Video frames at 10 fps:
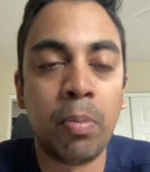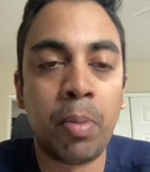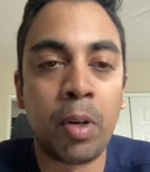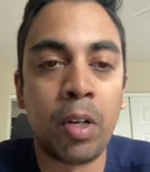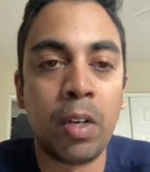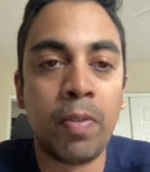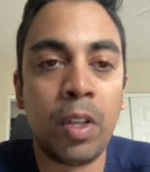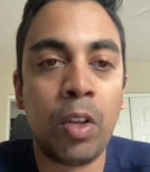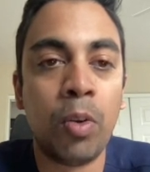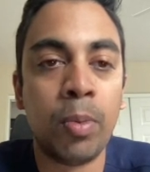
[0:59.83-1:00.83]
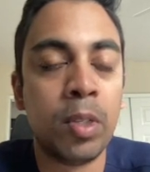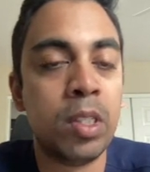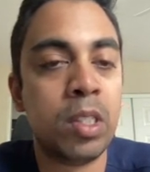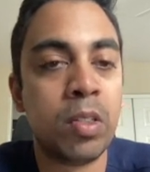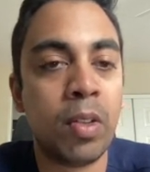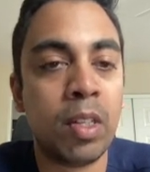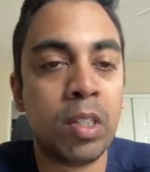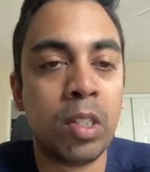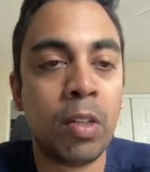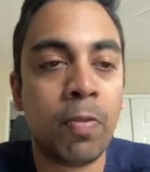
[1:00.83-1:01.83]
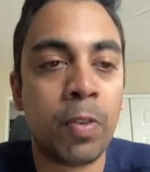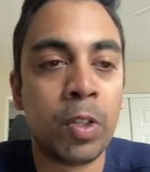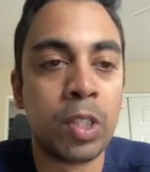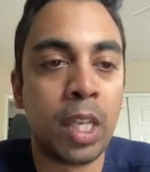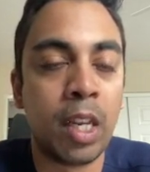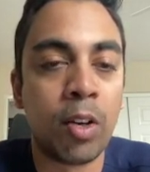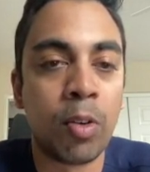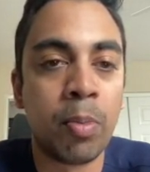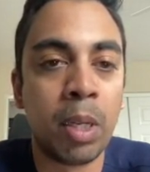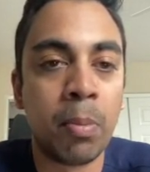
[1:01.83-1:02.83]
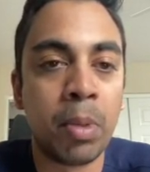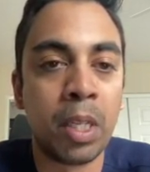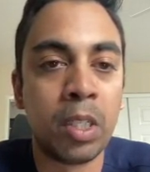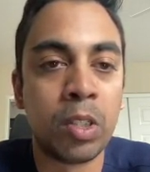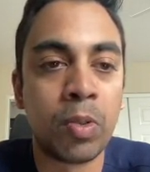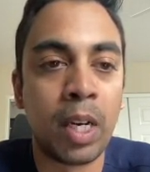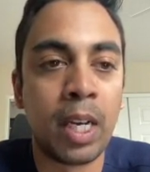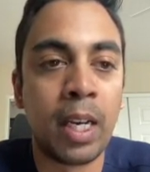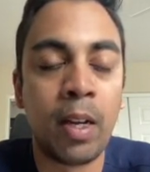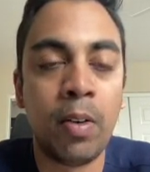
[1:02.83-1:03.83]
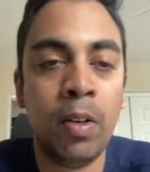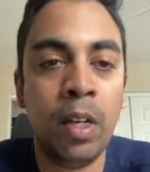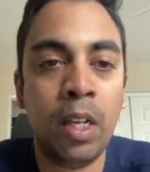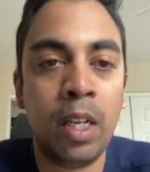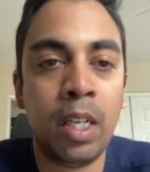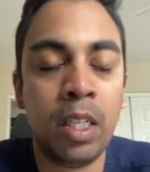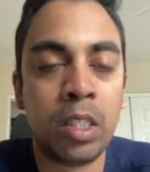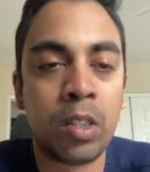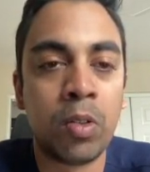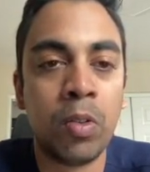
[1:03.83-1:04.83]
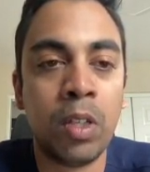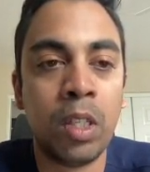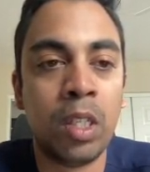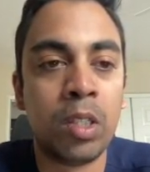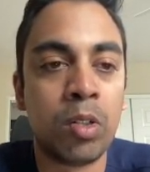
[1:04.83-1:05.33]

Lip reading: part of the humerus. So this is the first anchor being placed right now. It is screwed in. These